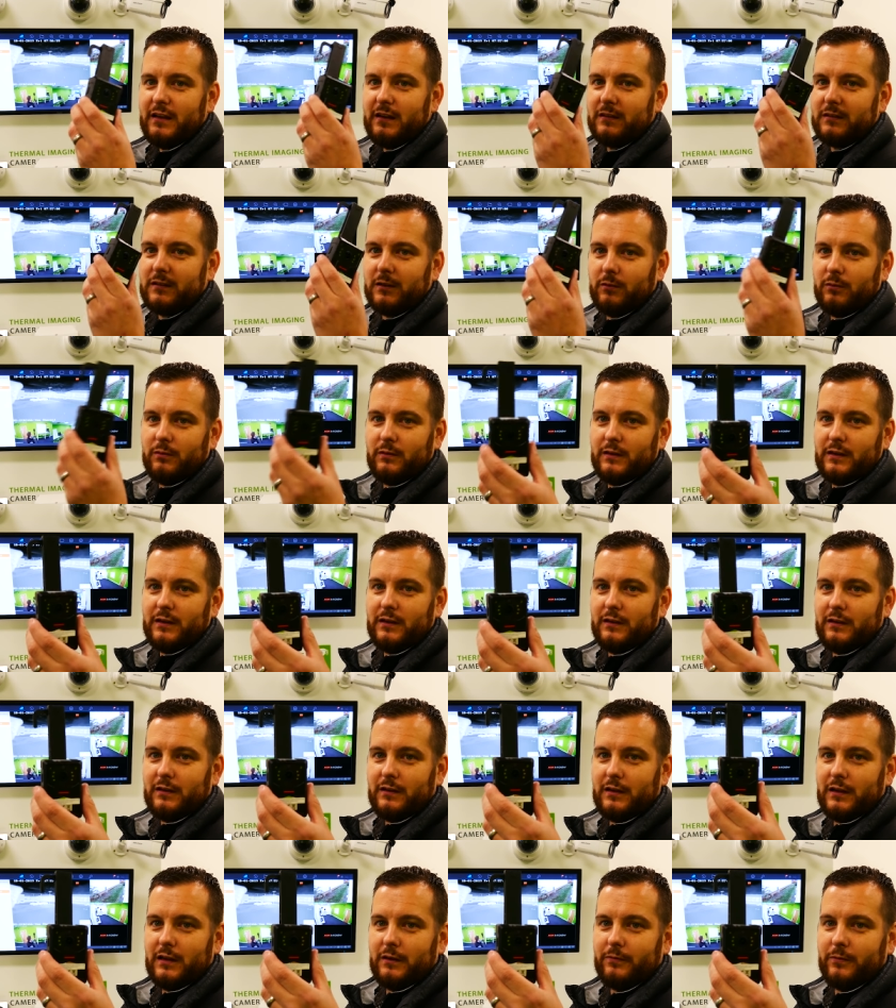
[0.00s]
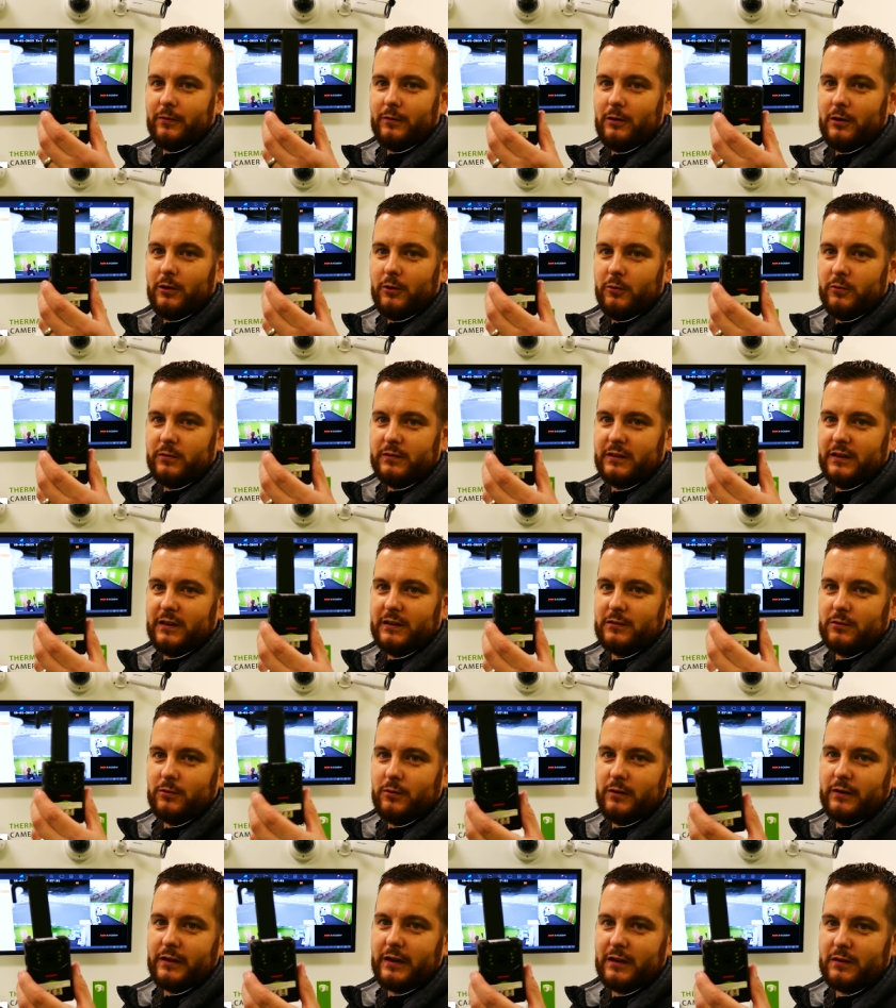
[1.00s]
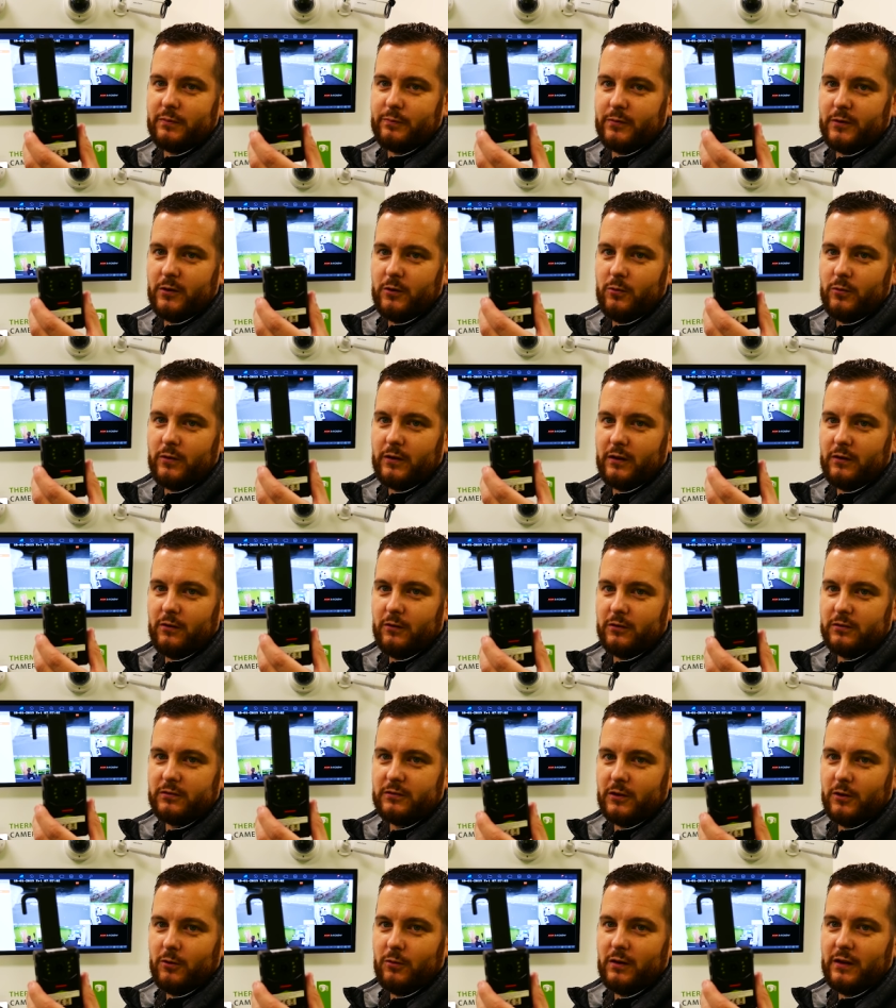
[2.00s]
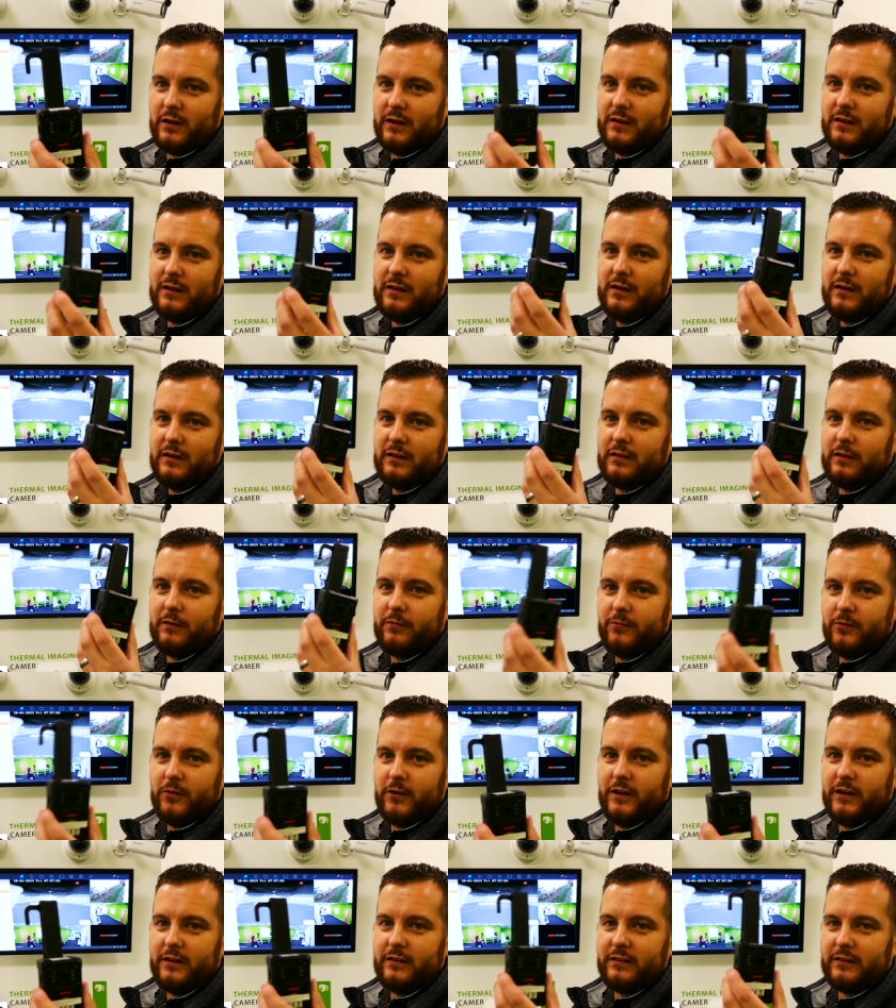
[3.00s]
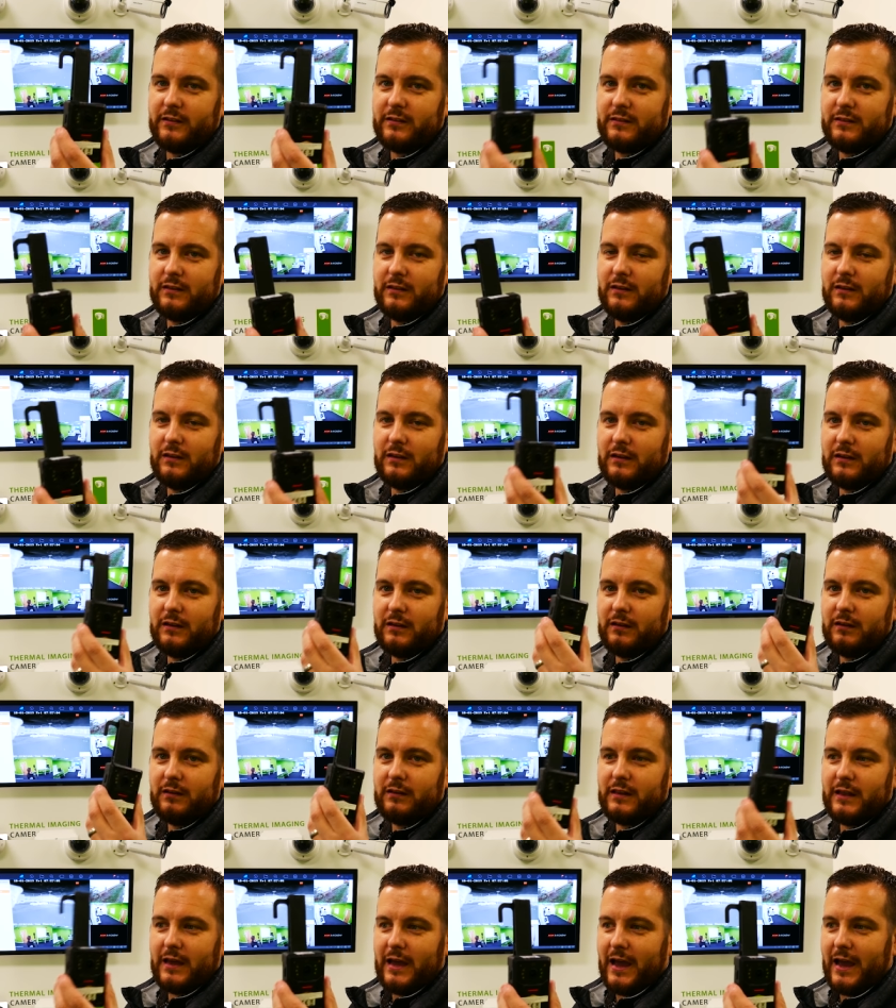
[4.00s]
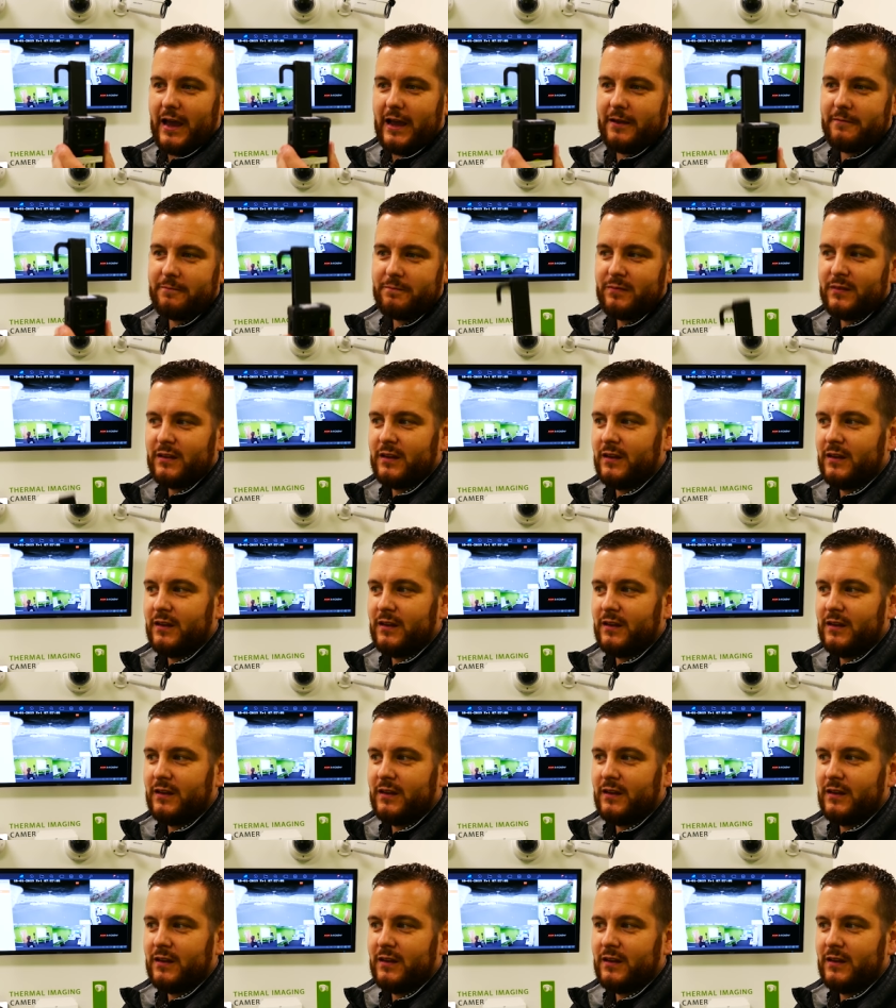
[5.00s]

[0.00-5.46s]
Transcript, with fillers: So if you lose this or it gets broken or stolen, the footage is still there.